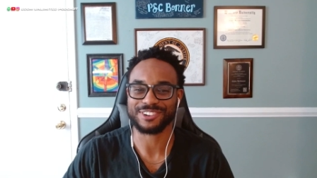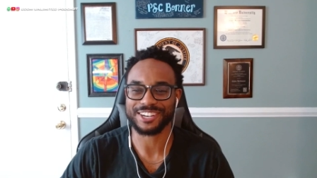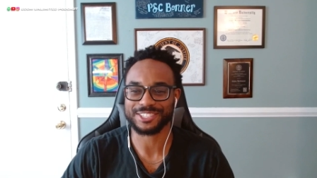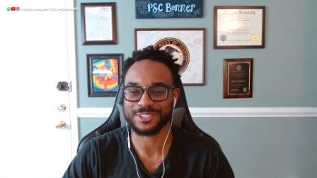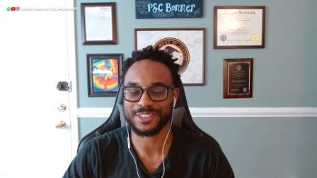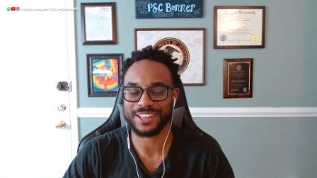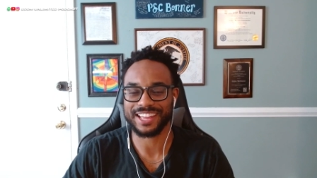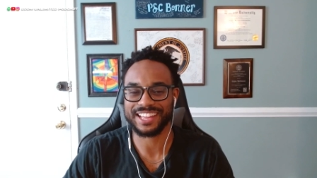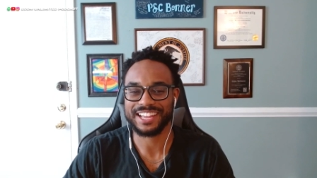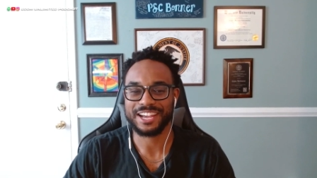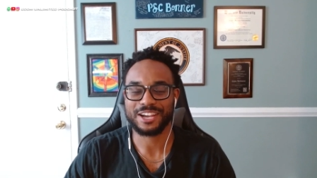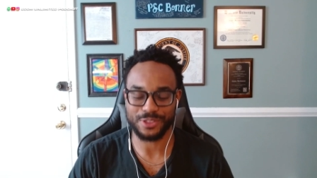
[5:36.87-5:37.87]
product. So that
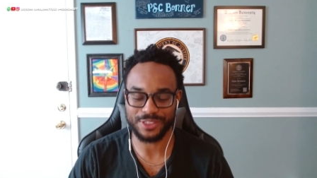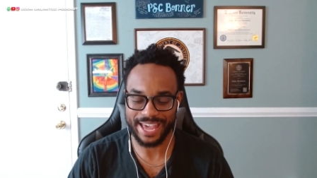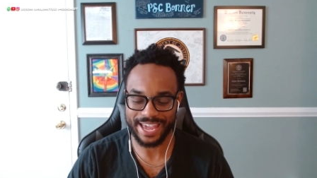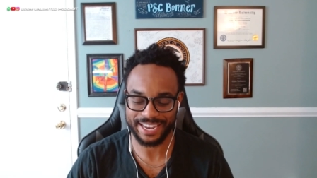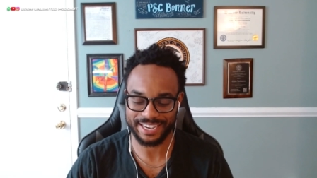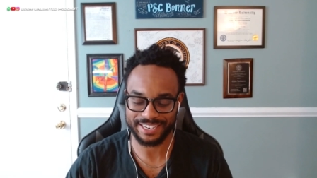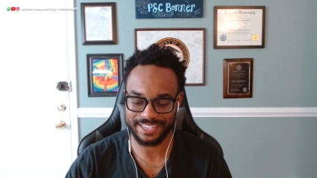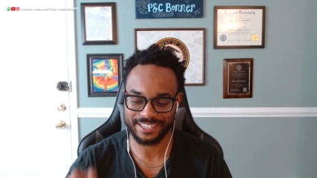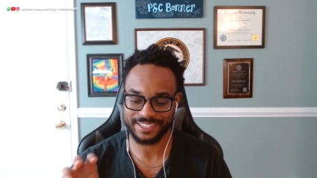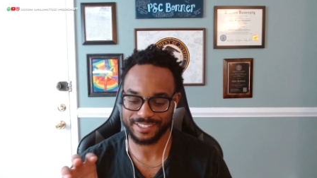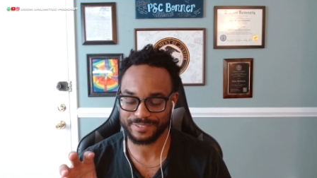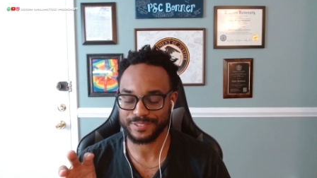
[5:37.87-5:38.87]
so that
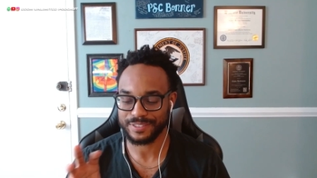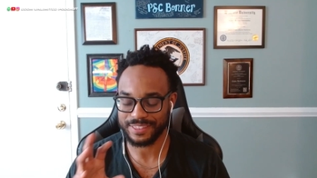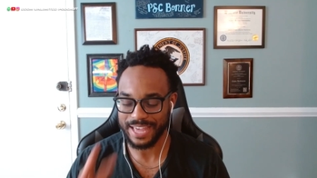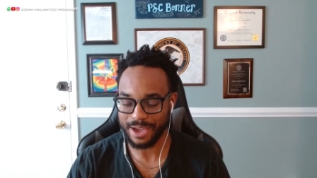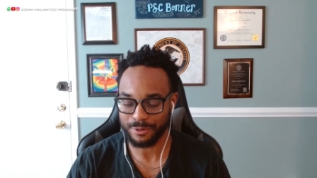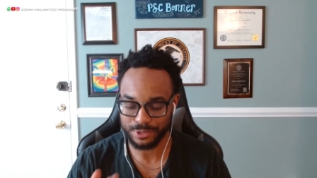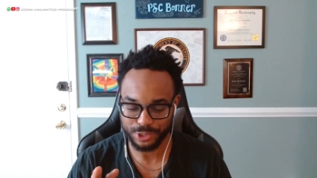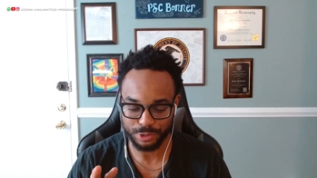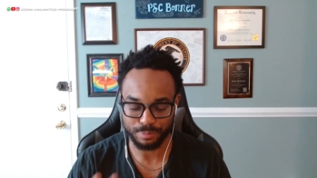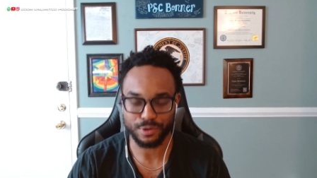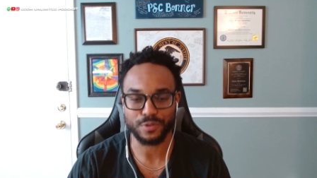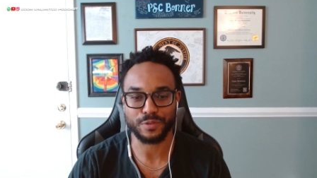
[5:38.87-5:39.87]
that was
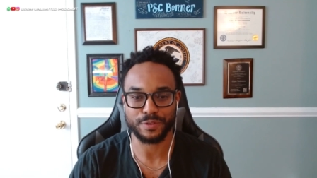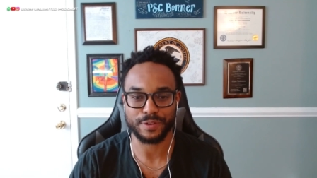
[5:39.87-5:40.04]
your proof of